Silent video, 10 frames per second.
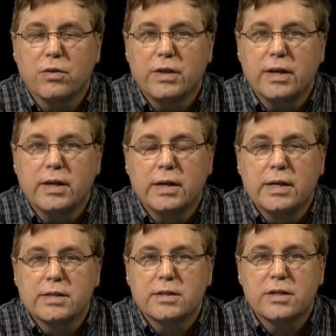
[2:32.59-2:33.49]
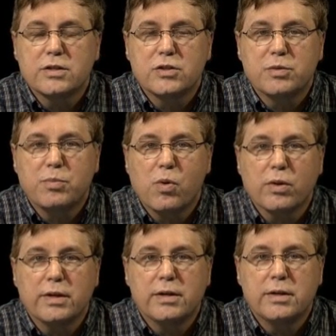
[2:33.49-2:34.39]
for the citizens of
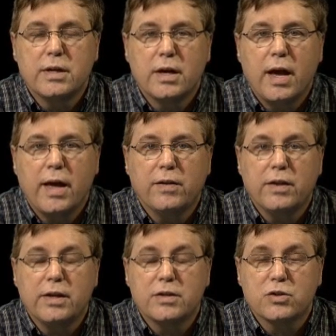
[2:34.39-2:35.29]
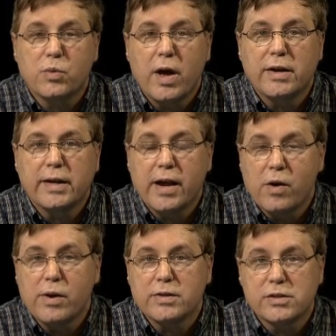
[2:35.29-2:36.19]
Portland and the surrounding
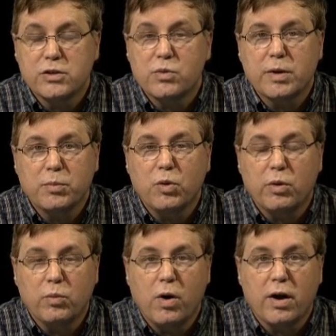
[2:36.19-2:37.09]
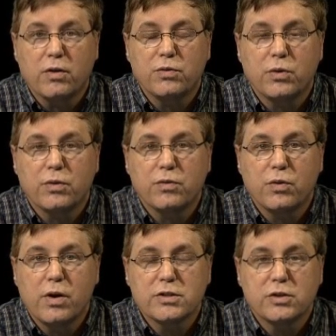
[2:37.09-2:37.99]
areas that drink Bull Run water
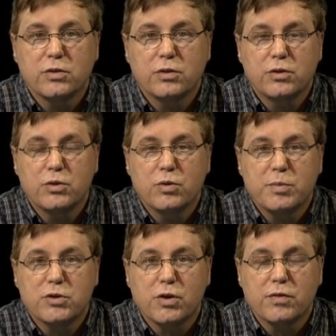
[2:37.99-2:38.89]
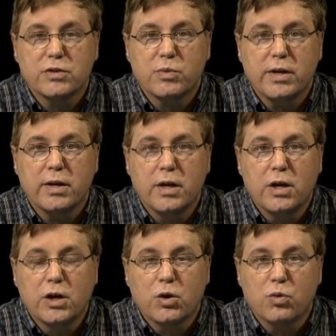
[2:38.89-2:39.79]
for us to observe as we
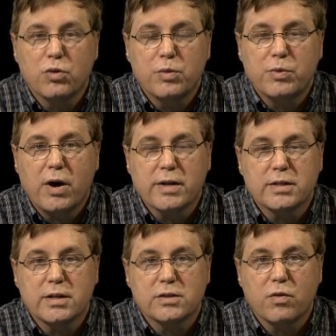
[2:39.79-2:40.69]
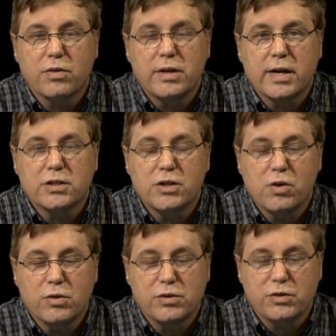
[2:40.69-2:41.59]
go through the process over the next
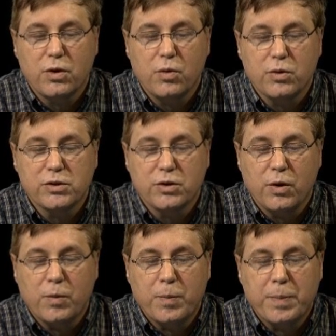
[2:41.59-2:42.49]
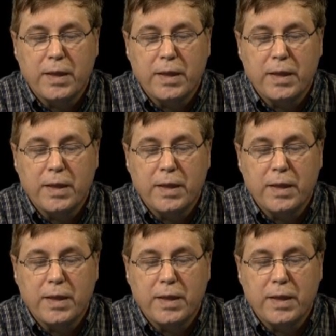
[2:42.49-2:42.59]
year or so.